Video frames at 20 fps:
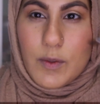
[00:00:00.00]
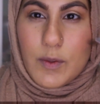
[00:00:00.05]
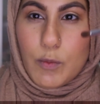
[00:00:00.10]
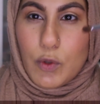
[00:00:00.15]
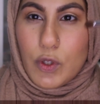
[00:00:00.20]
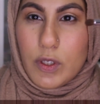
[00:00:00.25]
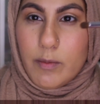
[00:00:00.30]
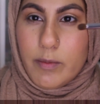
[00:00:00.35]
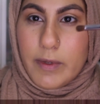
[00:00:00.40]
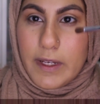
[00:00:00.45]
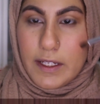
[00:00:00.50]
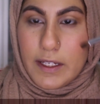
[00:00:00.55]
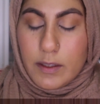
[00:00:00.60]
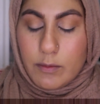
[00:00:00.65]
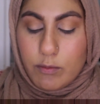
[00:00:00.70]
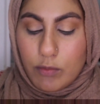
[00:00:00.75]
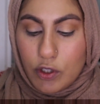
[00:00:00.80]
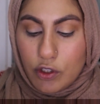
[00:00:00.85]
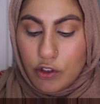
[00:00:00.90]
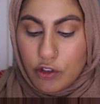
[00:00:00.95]
smaller
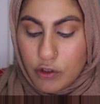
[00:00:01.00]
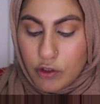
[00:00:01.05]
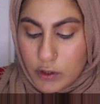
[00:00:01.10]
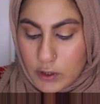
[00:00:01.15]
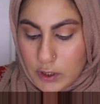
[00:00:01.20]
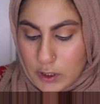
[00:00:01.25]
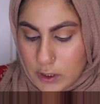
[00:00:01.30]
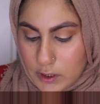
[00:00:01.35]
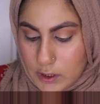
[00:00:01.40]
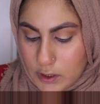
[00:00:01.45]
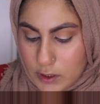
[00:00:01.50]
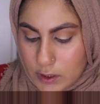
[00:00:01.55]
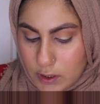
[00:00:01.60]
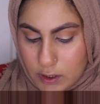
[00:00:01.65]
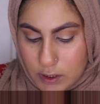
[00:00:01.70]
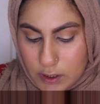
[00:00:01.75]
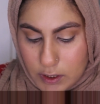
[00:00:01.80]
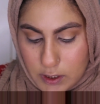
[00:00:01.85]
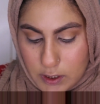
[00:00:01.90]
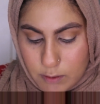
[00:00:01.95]
blending brush,
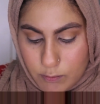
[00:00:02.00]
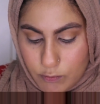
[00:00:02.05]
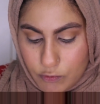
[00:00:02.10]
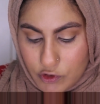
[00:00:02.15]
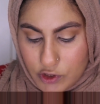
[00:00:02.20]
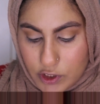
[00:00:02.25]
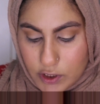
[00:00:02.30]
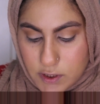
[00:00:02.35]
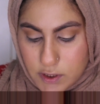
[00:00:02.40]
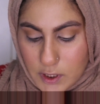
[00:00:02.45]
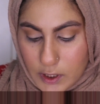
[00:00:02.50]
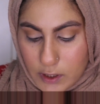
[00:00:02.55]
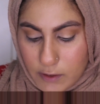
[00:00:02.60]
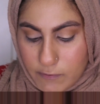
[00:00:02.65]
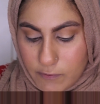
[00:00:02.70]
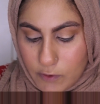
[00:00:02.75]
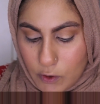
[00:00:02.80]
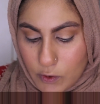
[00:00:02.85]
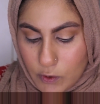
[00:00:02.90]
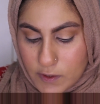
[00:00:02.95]
and I'm just going to
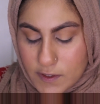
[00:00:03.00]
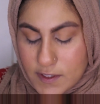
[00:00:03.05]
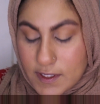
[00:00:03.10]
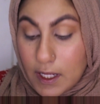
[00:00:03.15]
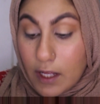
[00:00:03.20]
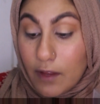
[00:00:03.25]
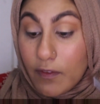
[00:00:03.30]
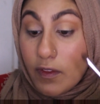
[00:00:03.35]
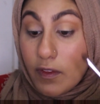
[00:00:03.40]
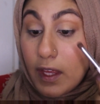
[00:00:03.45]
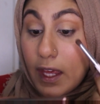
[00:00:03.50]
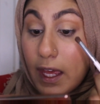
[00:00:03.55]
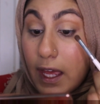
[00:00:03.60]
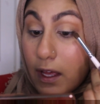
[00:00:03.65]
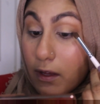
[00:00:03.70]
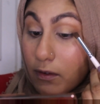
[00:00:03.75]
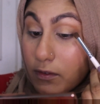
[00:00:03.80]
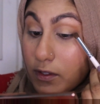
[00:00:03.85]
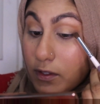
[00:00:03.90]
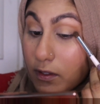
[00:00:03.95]
focus that on the
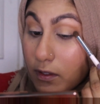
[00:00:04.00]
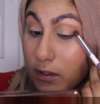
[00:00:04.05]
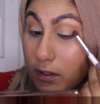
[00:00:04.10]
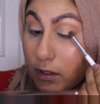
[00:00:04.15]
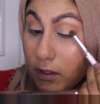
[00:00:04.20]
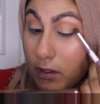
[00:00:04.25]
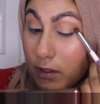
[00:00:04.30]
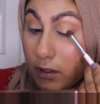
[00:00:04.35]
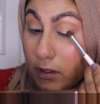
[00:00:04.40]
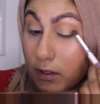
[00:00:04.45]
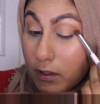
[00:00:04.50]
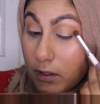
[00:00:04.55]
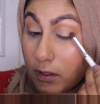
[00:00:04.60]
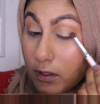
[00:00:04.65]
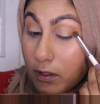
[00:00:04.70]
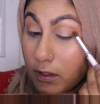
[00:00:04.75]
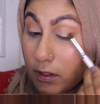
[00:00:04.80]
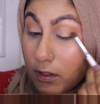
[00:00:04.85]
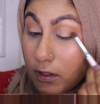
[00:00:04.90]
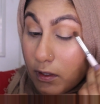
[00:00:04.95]
outer
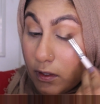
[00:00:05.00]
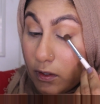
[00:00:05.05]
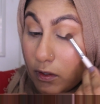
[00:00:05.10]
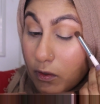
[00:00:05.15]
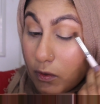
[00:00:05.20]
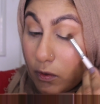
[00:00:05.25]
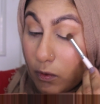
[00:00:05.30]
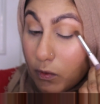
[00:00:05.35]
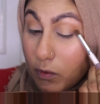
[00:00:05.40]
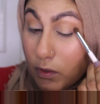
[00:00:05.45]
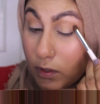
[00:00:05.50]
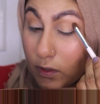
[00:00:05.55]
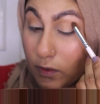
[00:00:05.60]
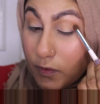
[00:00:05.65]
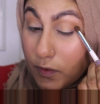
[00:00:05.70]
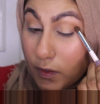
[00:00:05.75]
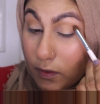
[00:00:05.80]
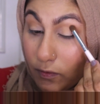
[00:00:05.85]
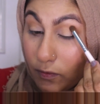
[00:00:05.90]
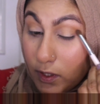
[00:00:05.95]

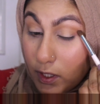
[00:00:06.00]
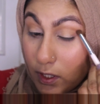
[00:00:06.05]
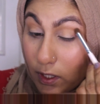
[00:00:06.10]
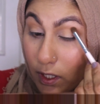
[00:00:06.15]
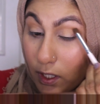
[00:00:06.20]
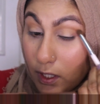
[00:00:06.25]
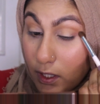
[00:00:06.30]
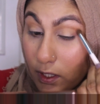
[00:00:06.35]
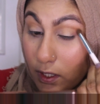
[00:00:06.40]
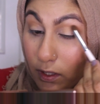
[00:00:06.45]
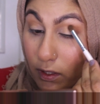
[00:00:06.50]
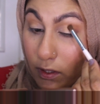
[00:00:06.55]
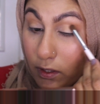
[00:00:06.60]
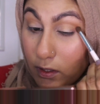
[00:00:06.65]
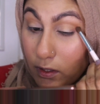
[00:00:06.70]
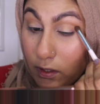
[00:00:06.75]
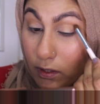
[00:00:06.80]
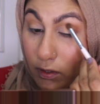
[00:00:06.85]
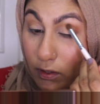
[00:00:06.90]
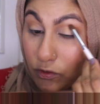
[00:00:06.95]
corners of the eye,
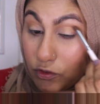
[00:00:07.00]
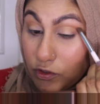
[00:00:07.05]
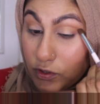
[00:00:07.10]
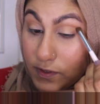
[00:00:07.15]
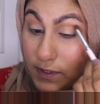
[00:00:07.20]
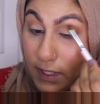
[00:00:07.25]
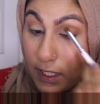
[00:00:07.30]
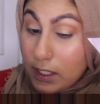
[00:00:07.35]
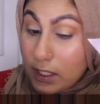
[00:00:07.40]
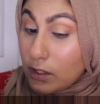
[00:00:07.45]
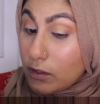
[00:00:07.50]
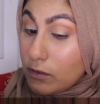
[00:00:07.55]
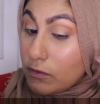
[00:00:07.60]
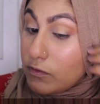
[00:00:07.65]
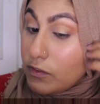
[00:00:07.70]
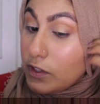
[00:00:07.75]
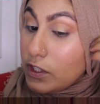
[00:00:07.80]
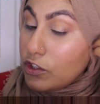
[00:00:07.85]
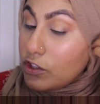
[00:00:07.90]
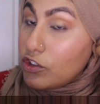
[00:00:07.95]
just that little
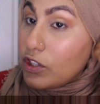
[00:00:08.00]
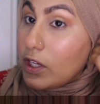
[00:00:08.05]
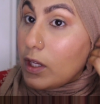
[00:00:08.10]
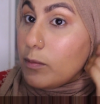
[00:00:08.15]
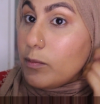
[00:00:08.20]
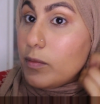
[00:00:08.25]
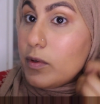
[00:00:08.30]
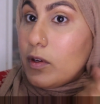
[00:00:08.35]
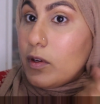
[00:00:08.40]
V shape.